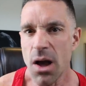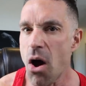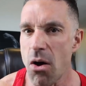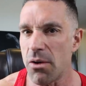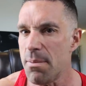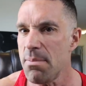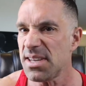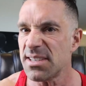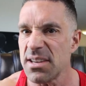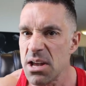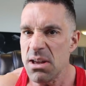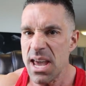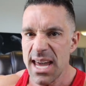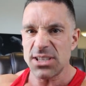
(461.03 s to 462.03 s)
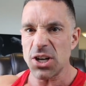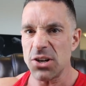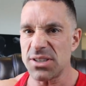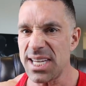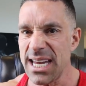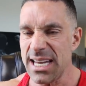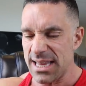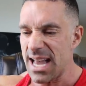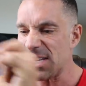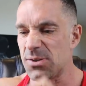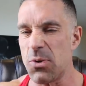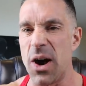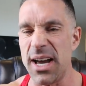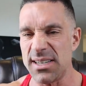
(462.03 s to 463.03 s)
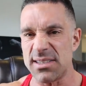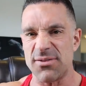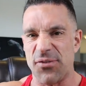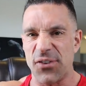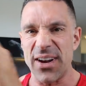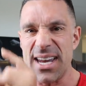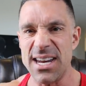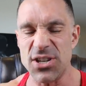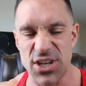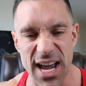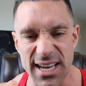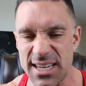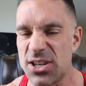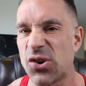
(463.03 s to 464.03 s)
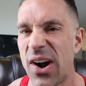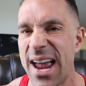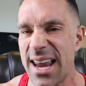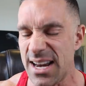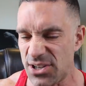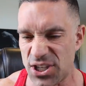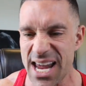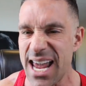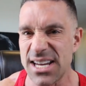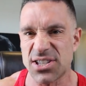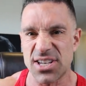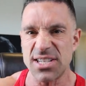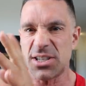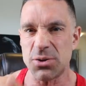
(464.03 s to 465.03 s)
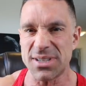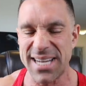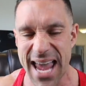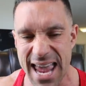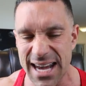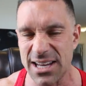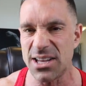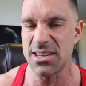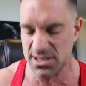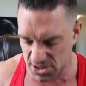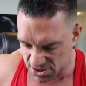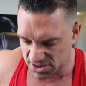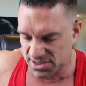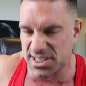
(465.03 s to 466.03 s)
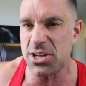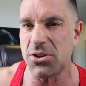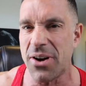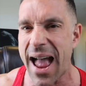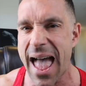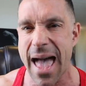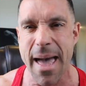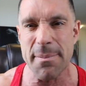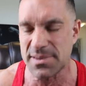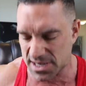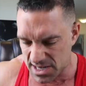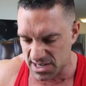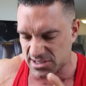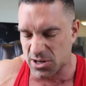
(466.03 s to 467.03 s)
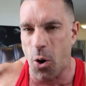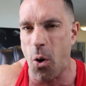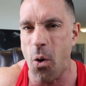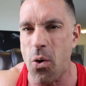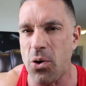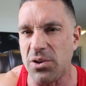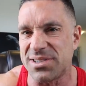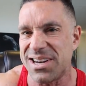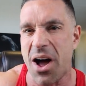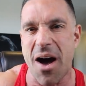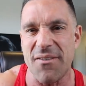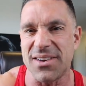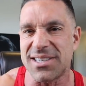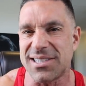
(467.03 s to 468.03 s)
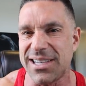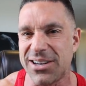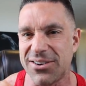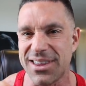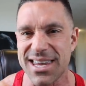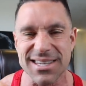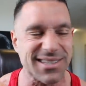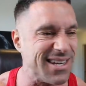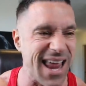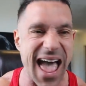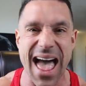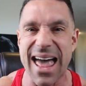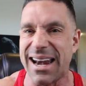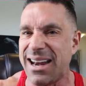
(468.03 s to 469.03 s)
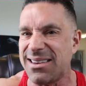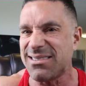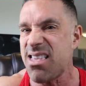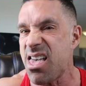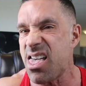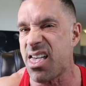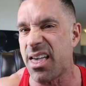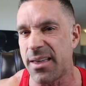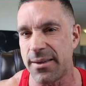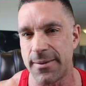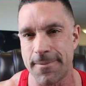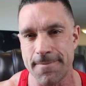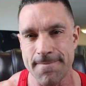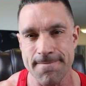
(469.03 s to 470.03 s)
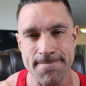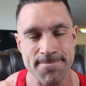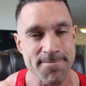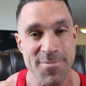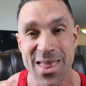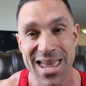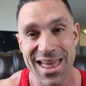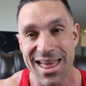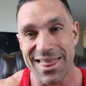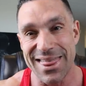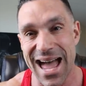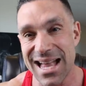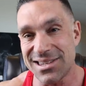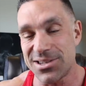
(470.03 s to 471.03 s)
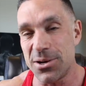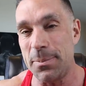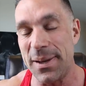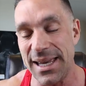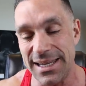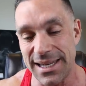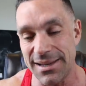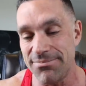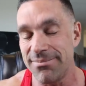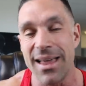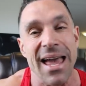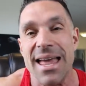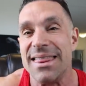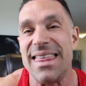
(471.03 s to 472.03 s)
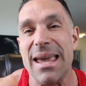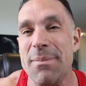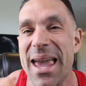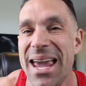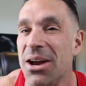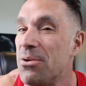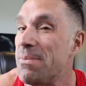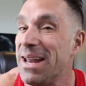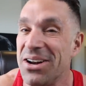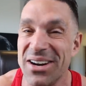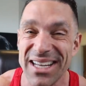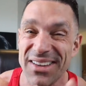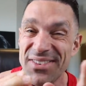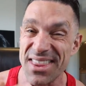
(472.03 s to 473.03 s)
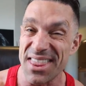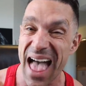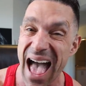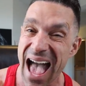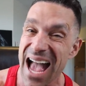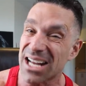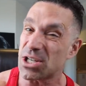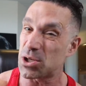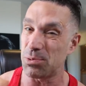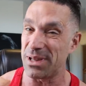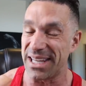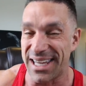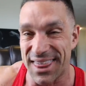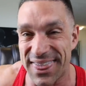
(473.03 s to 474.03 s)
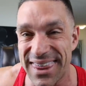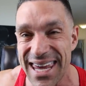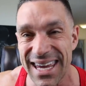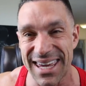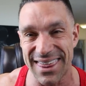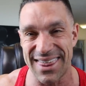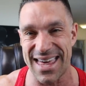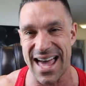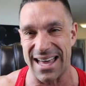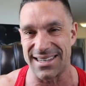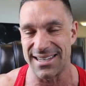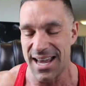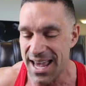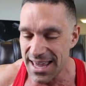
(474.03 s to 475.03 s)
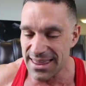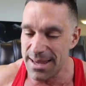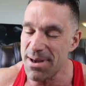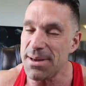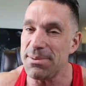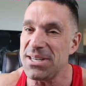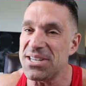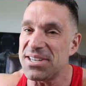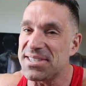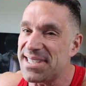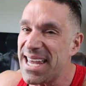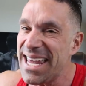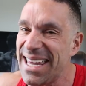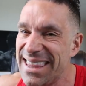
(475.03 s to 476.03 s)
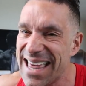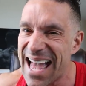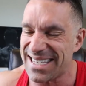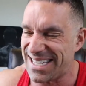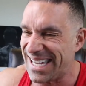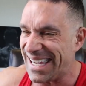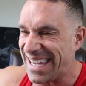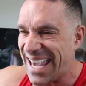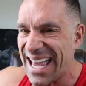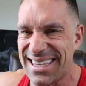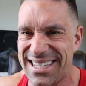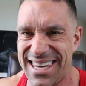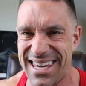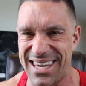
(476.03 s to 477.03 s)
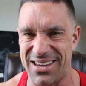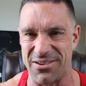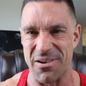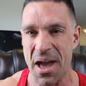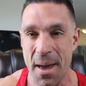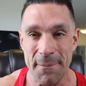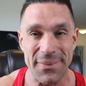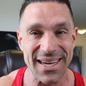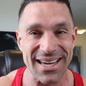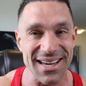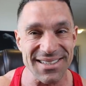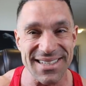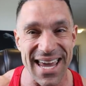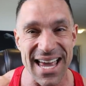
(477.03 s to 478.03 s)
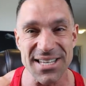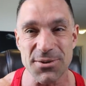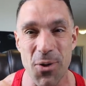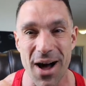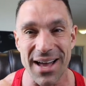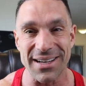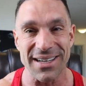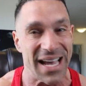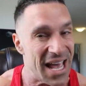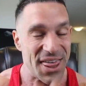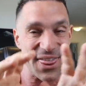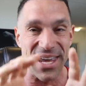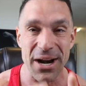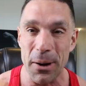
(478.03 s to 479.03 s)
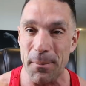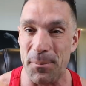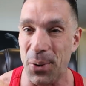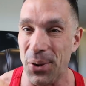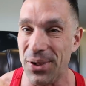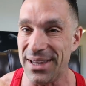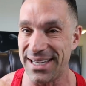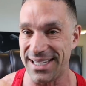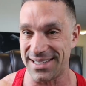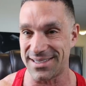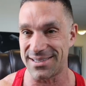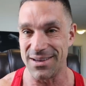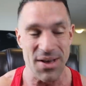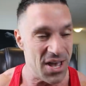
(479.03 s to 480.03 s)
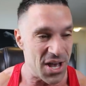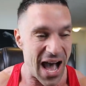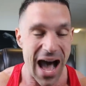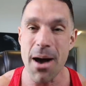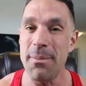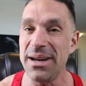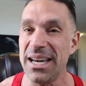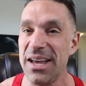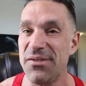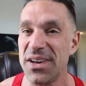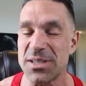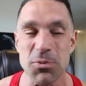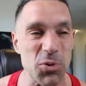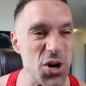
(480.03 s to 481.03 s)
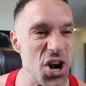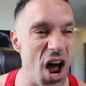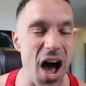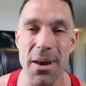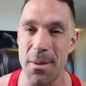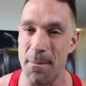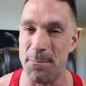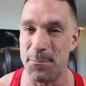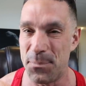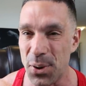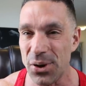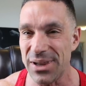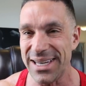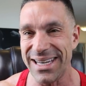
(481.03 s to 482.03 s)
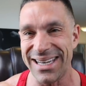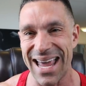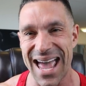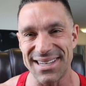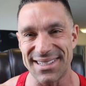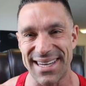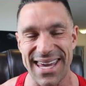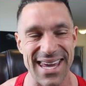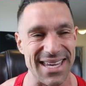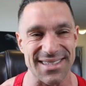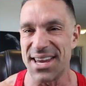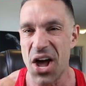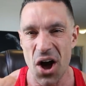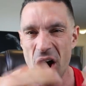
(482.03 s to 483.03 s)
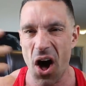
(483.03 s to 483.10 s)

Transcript: Oh, it's HRT. That's why it's freaking injected tren and G since you were 10 and you just see your abs and it's the holes and obviously you're this and that and it's eh. That's their opinion. They may or may not even actually think that. They might be just saying that to get to you because guess what? They're bullies. How many of us were not bullied as kids?